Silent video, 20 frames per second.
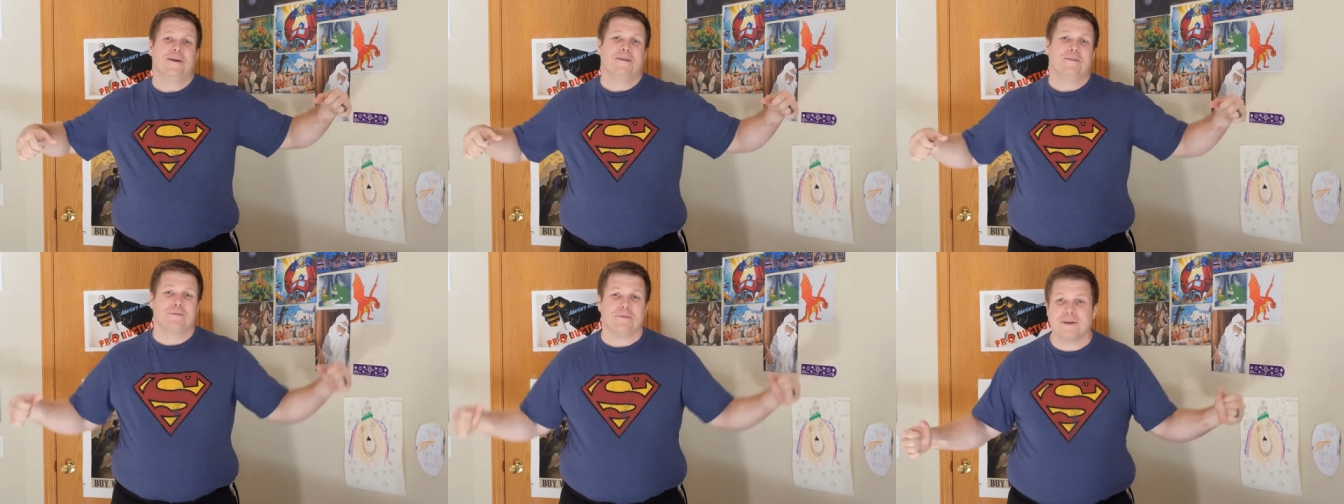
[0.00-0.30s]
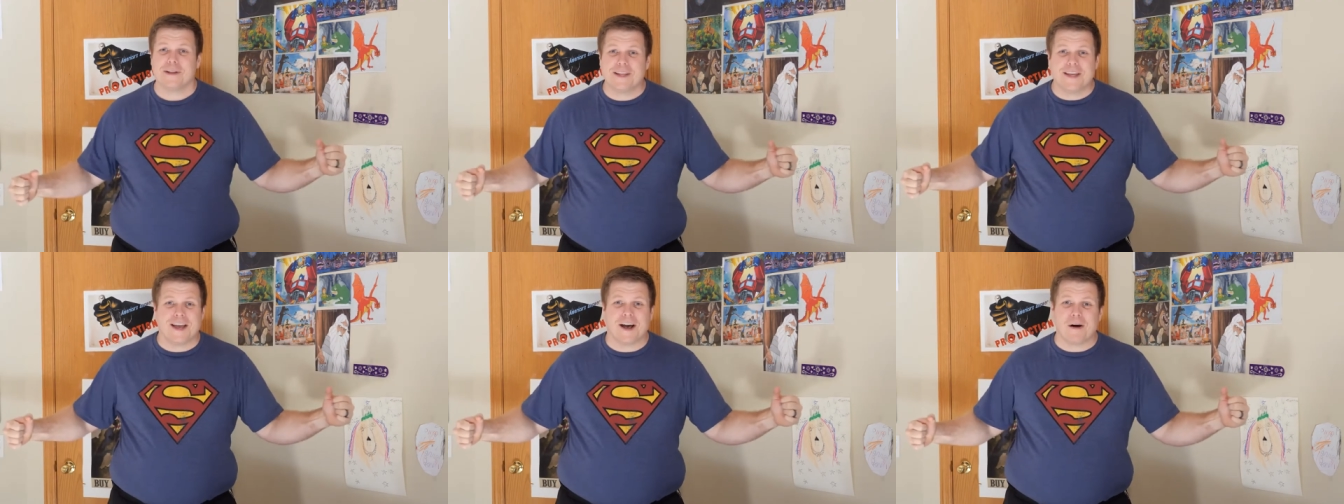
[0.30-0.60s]

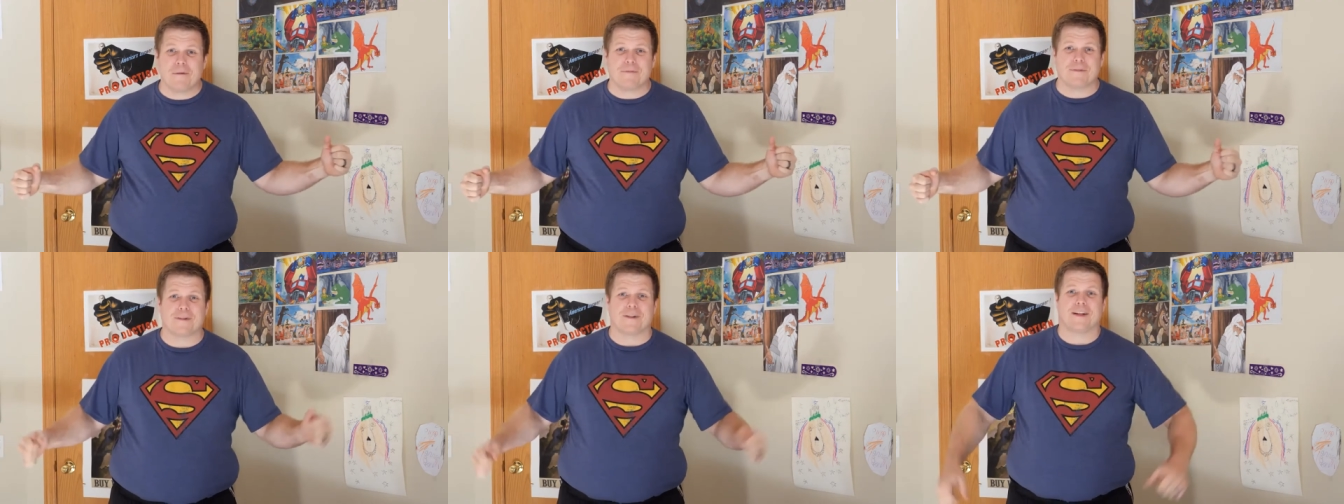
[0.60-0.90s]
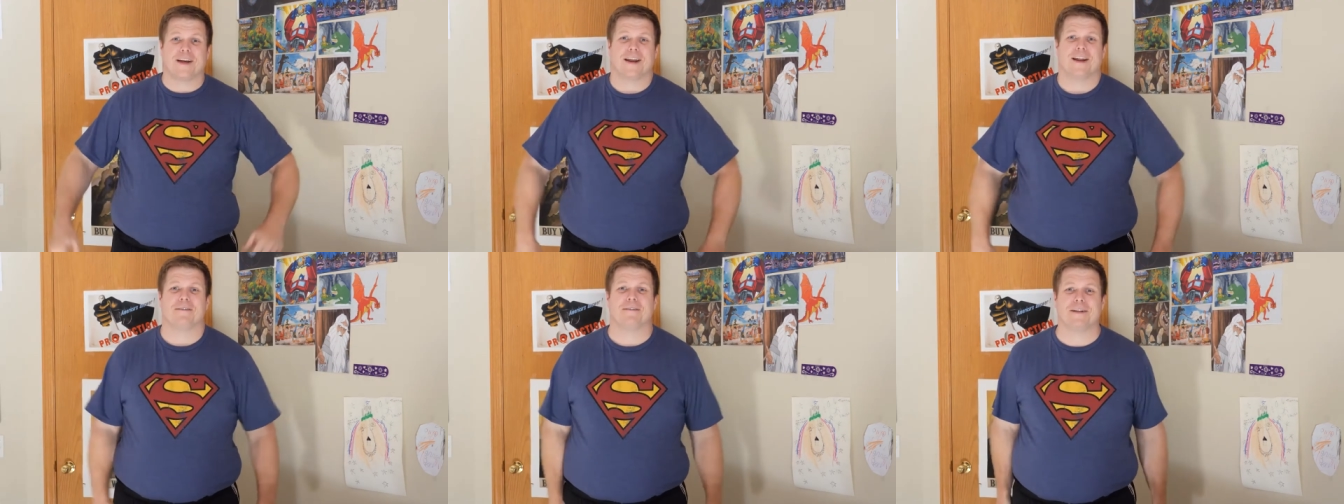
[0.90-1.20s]
really helpful
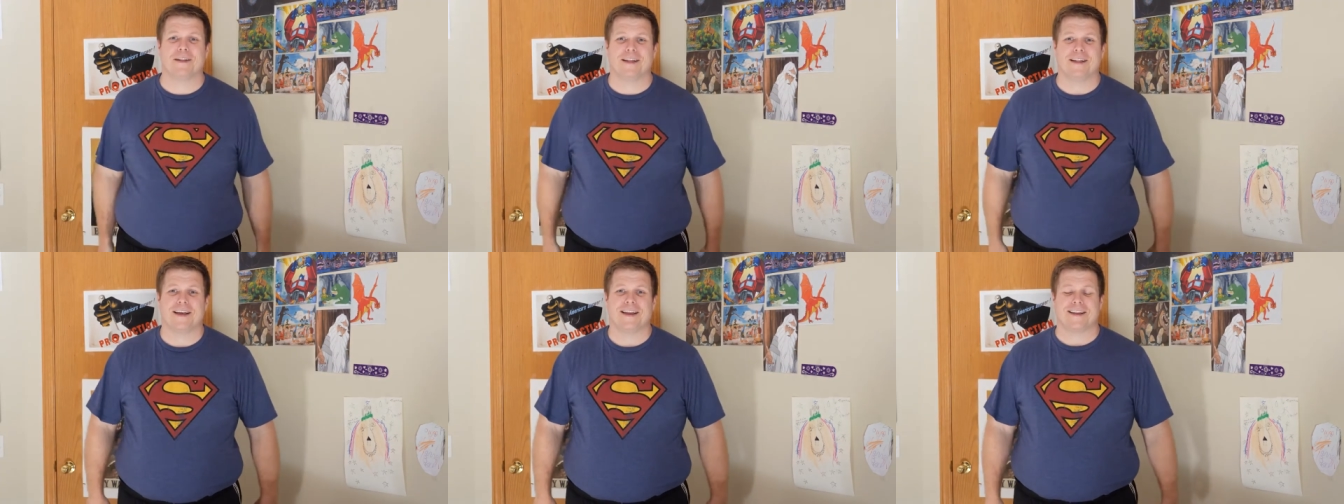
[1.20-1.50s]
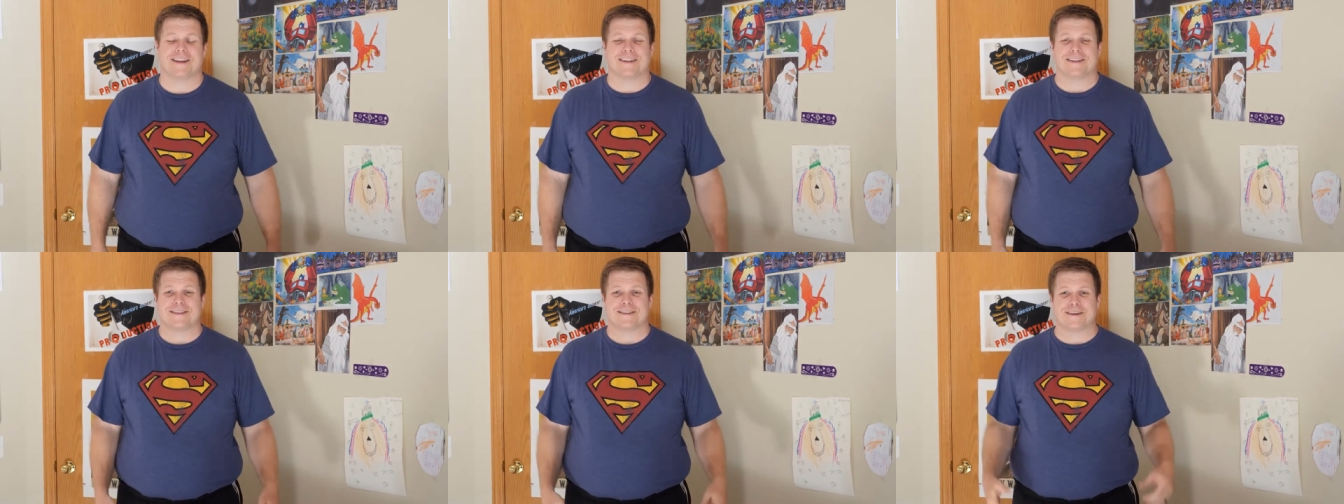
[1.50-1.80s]
and I really like
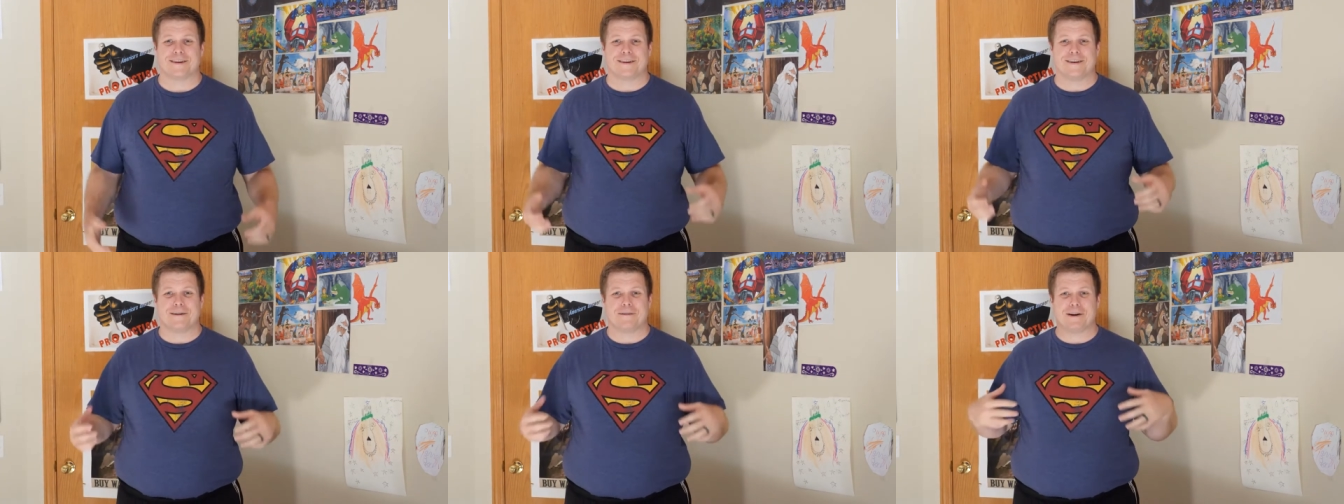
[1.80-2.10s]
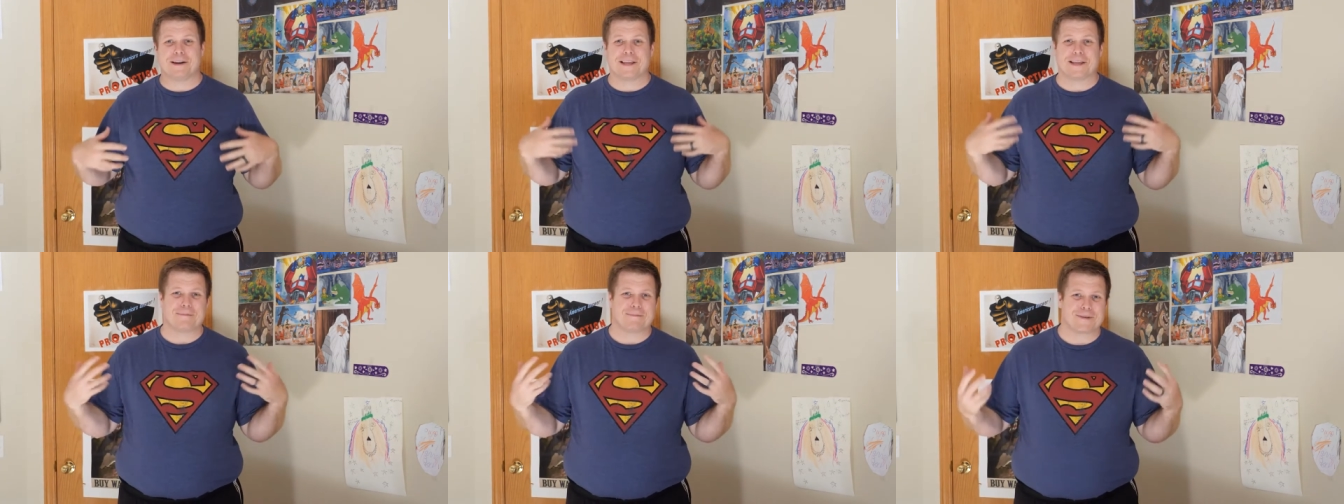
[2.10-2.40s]
it. So I
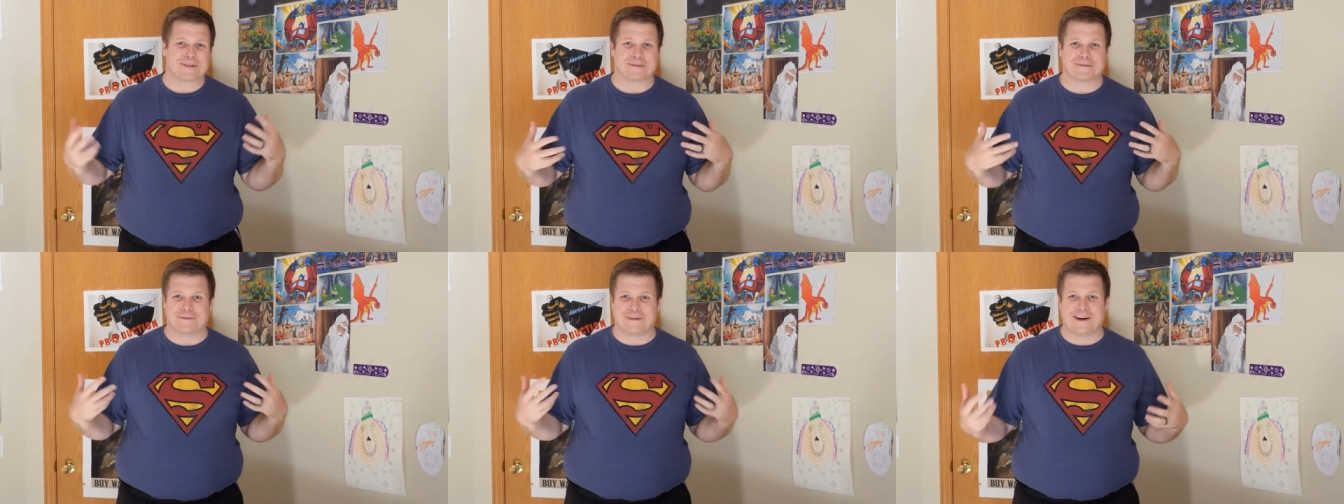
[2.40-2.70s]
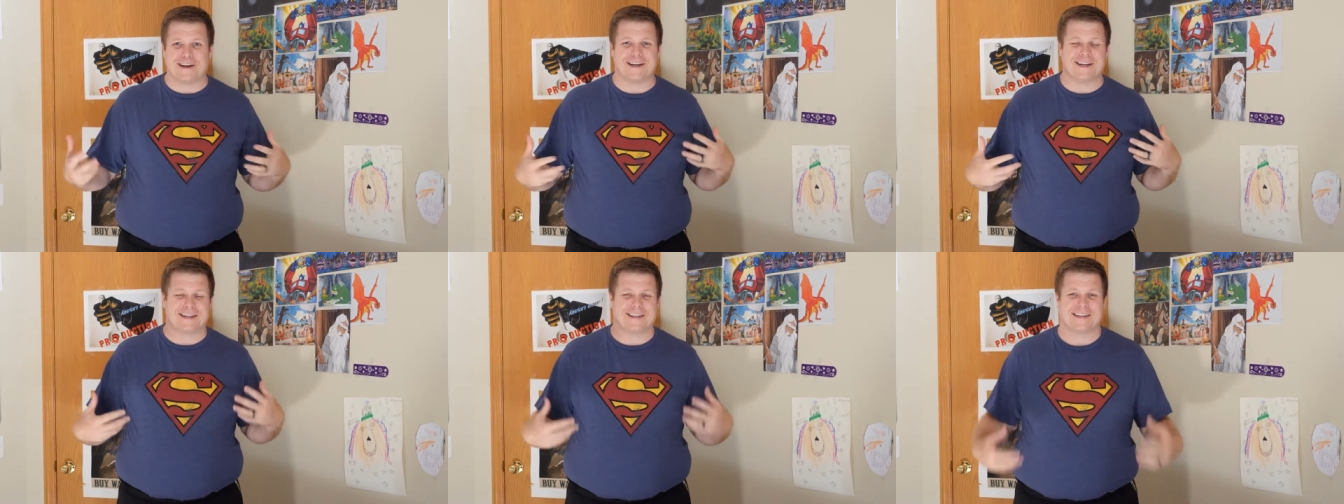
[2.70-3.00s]
want to keep this
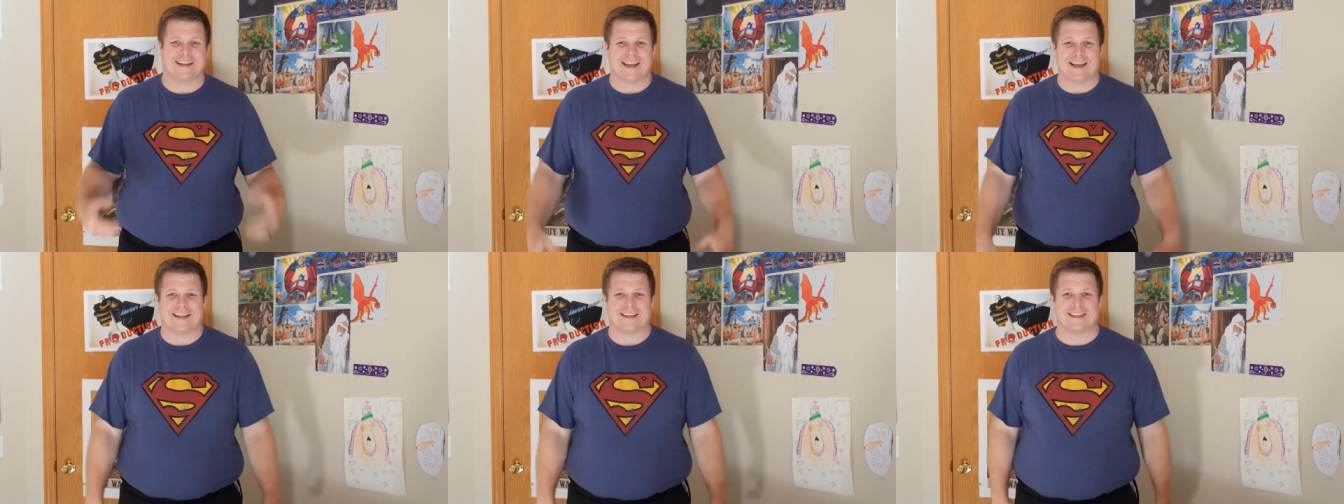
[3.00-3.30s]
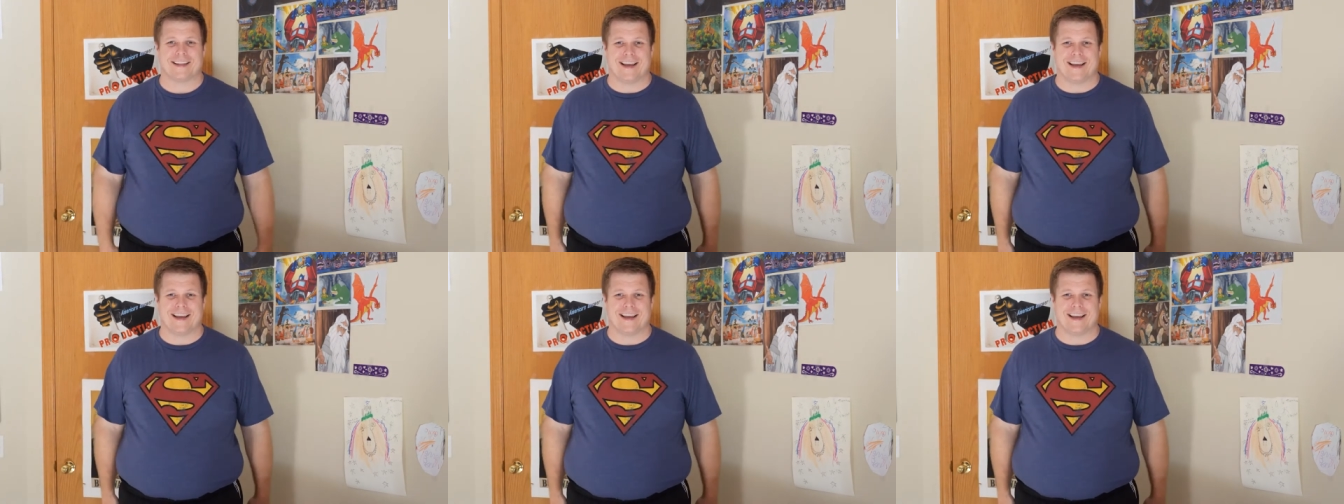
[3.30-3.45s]
fun and, and